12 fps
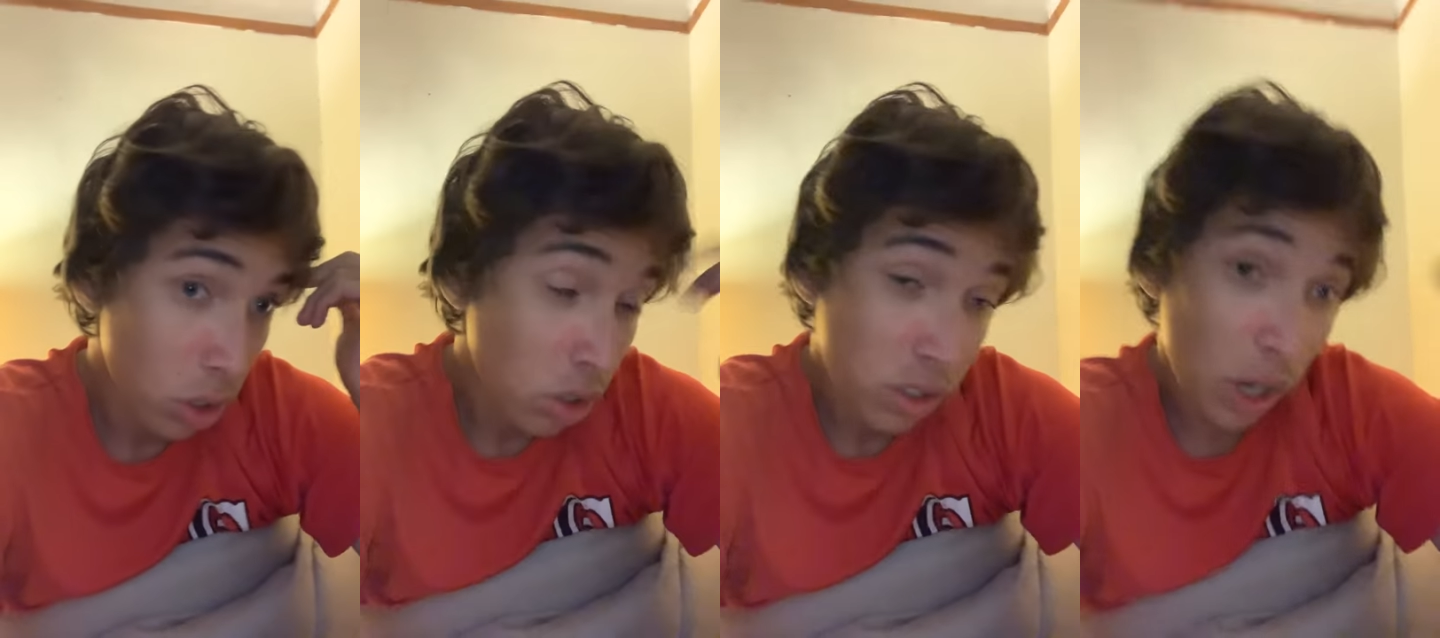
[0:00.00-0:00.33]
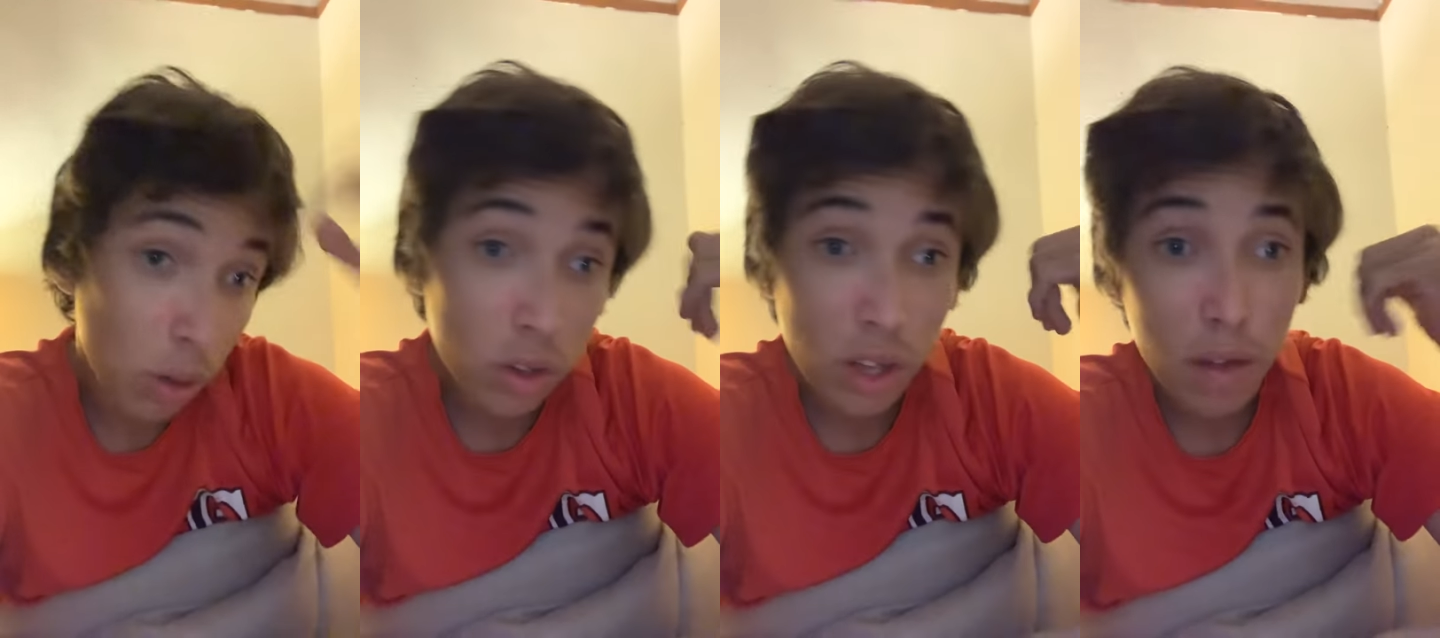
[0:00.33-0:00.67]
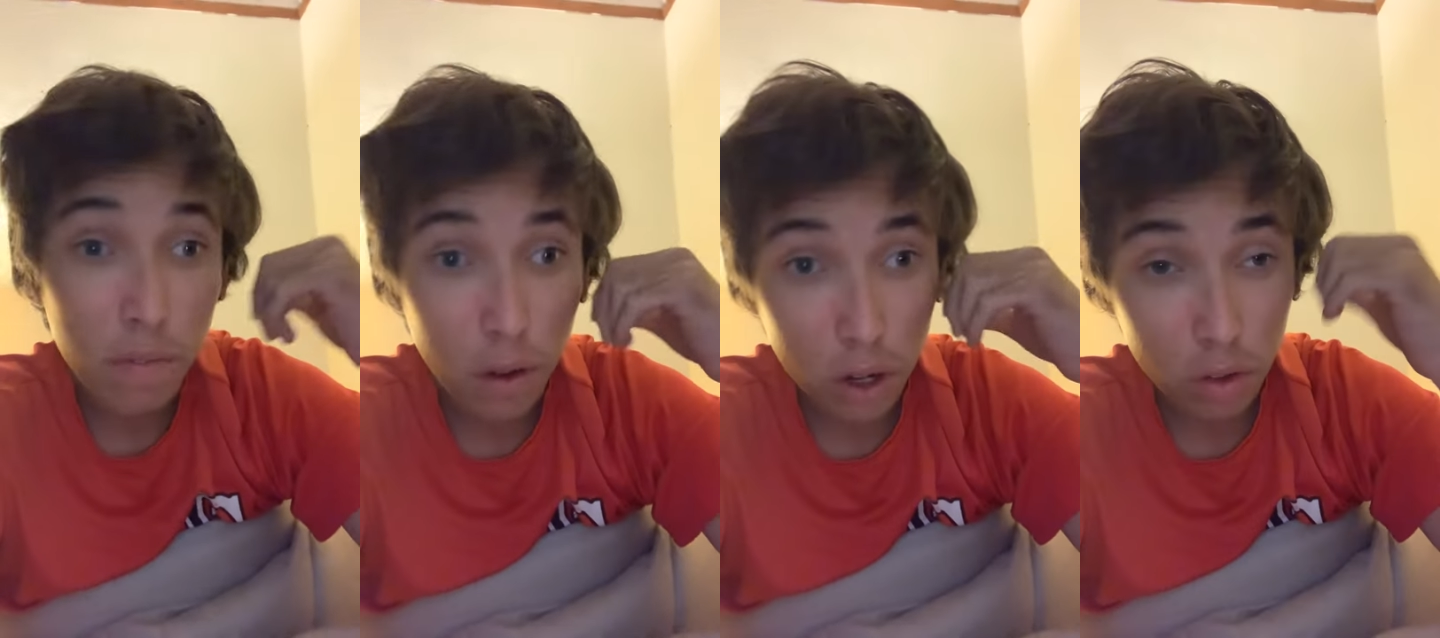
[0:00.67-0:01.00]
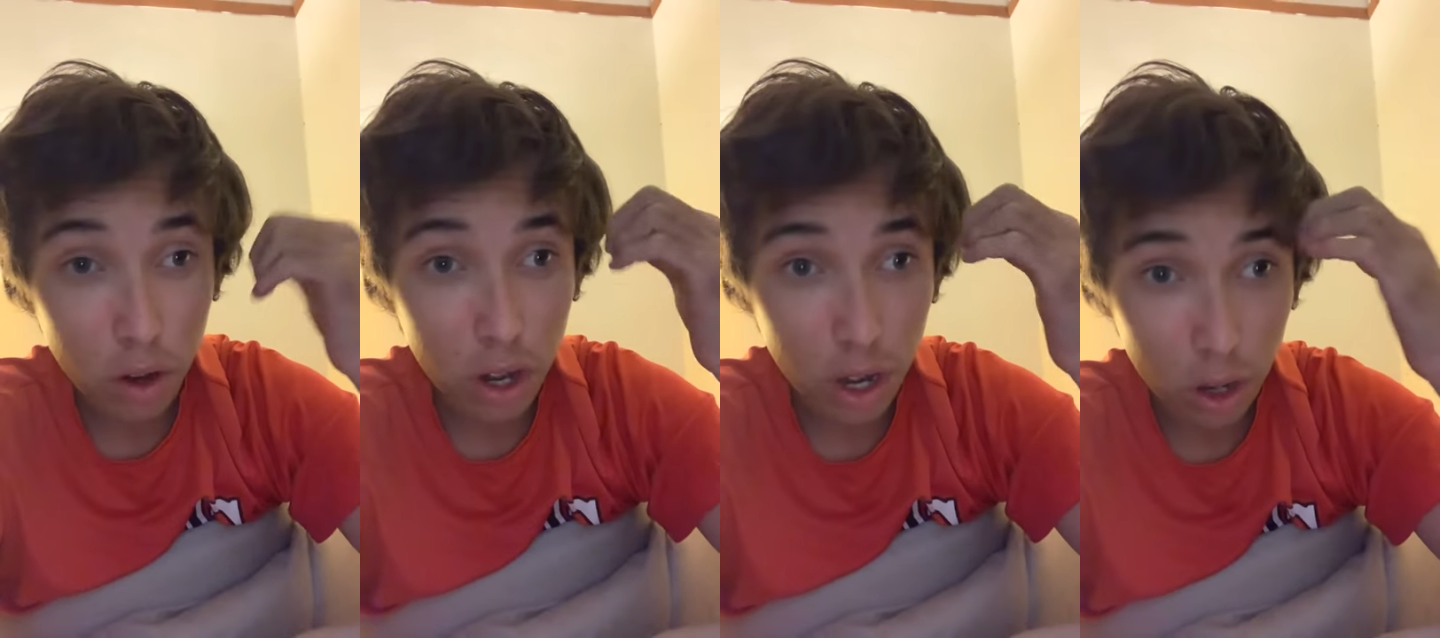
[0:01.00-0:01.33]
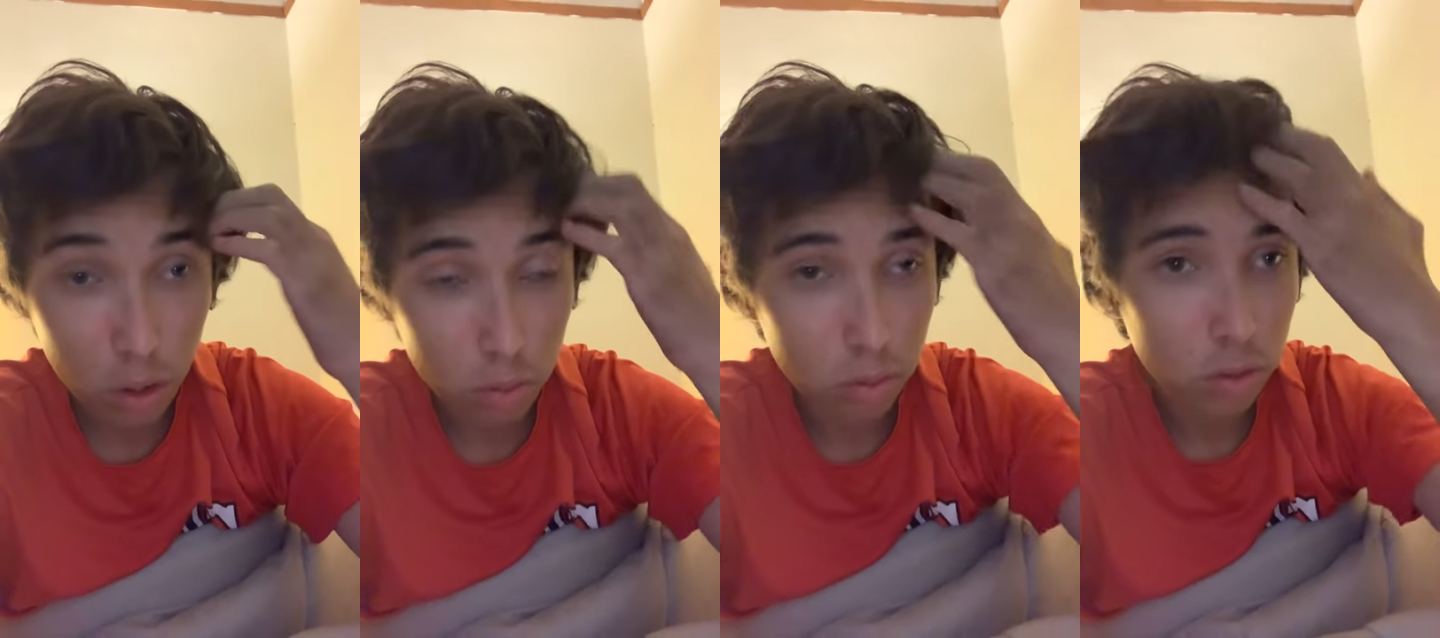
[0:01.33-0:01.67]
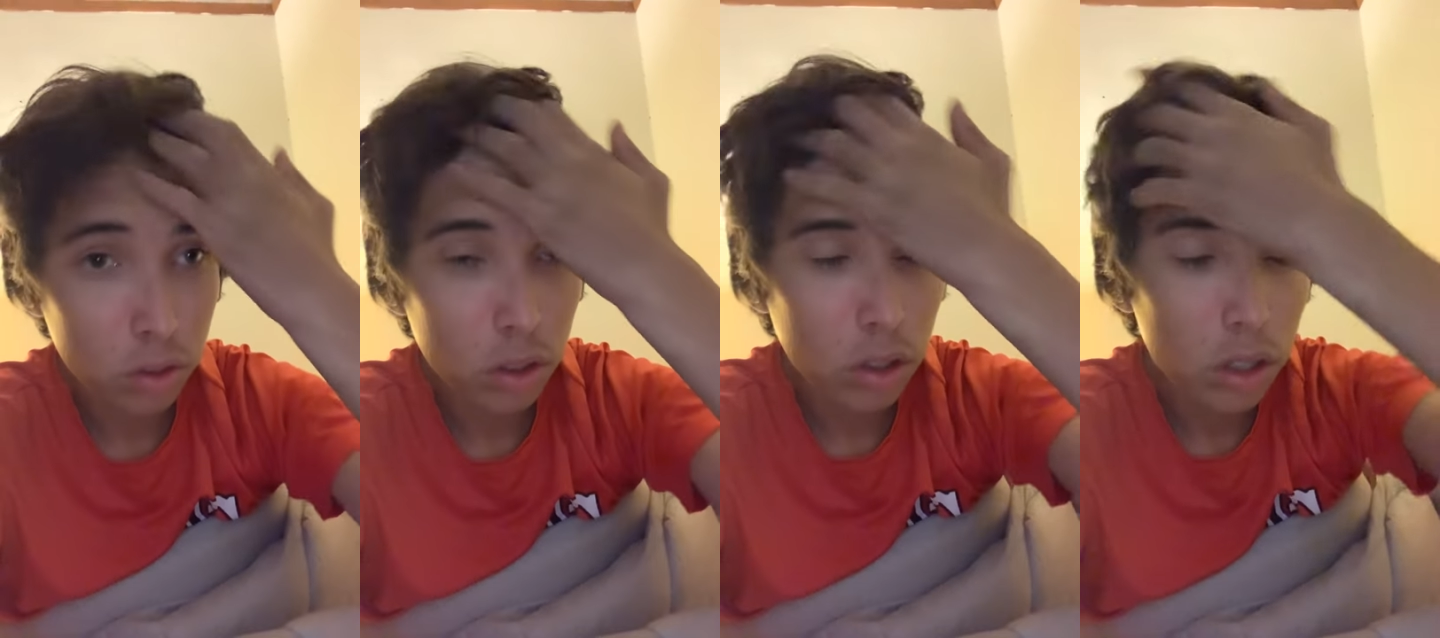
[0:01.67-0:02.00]
I'm telling you that fucking right now.
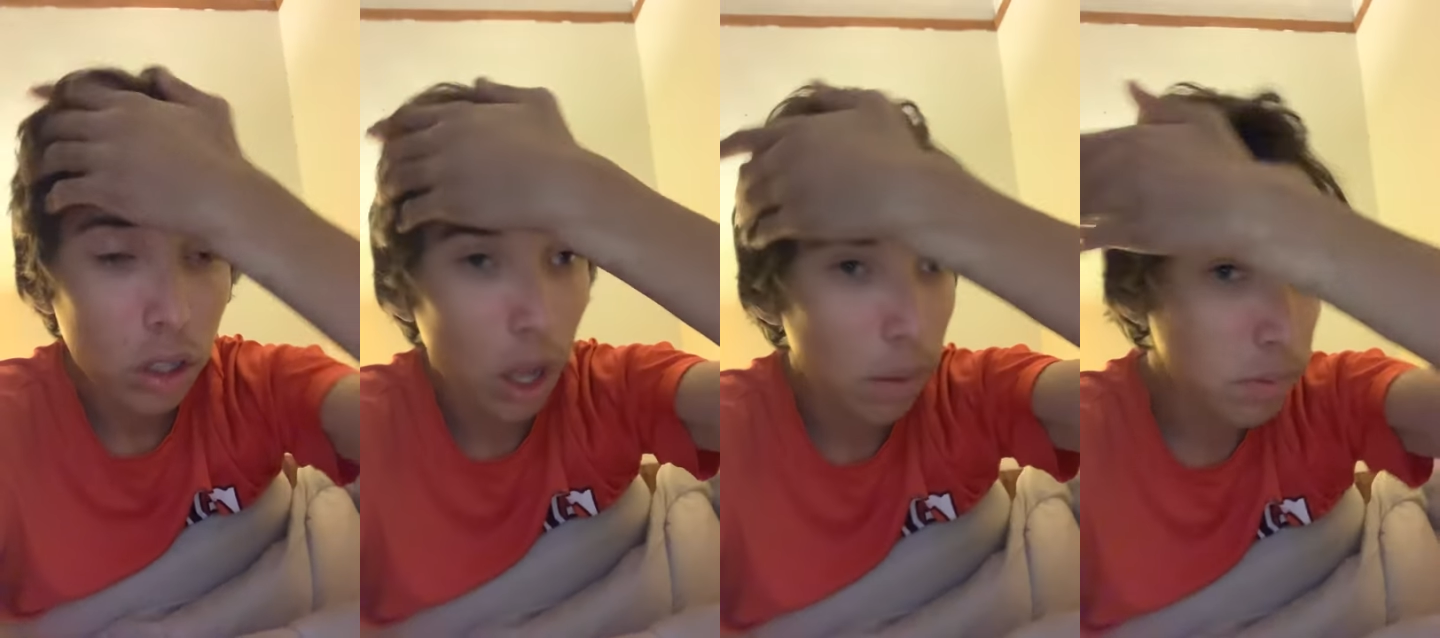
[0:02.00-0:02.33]
I'm